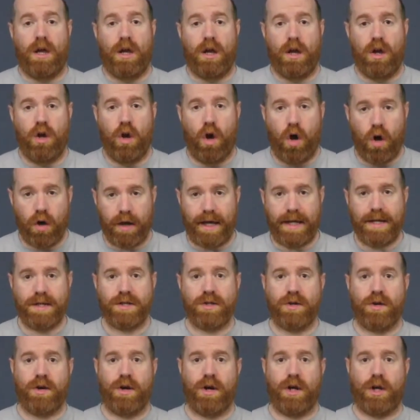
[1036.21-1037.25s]
log
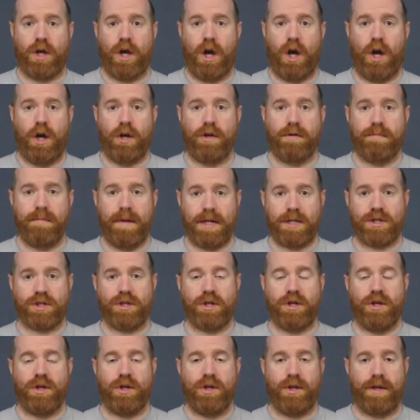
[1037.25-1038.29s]
into your account, make
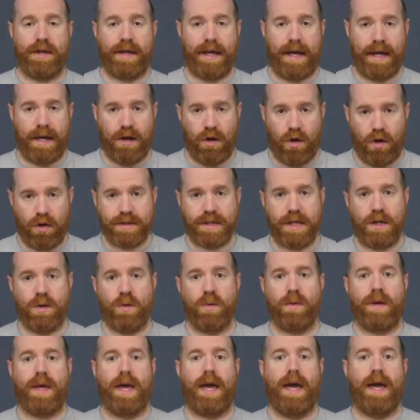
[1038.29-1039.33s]
sure you can get logged in
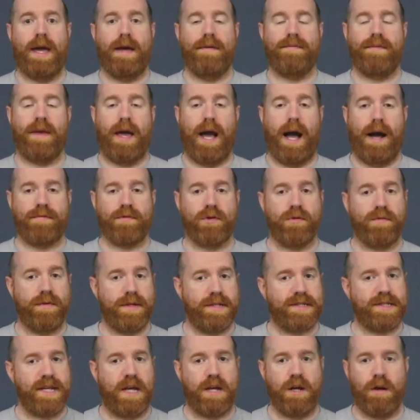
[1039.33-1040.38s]
okay. If you have to
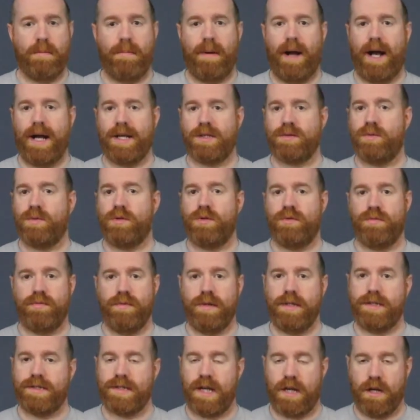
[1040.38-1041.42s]
reset your password,
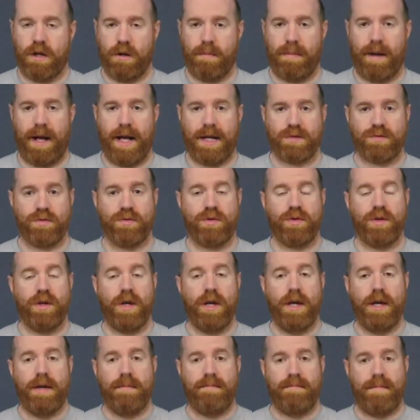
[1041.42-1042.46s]
reset your password.
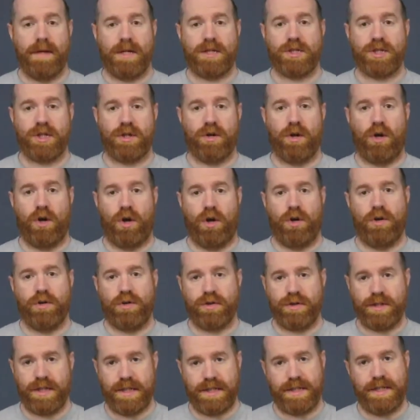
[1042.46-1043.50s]
Make sure all
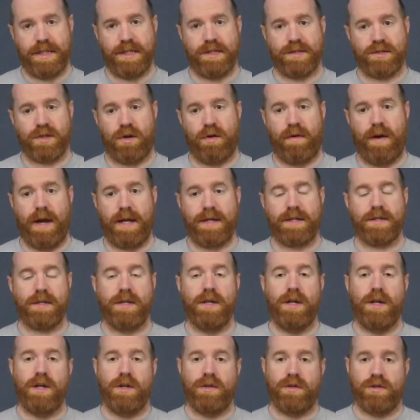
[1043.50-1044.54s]
your details are right.
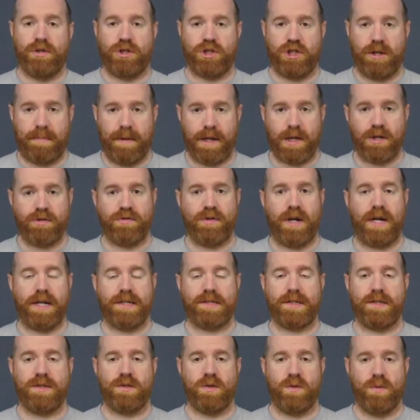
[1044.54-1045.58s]
Your shipping
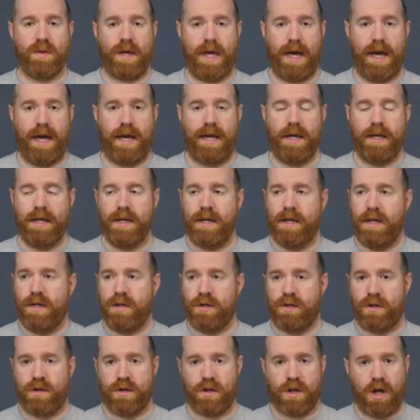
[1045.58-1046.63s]
address is okay.
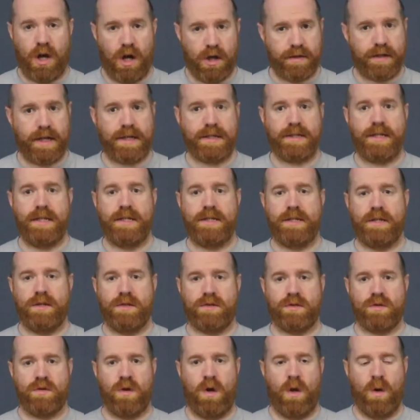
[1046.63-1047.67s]
Your contact
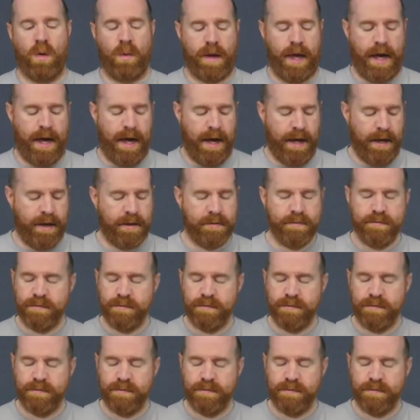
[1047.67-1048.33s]
details are all okay.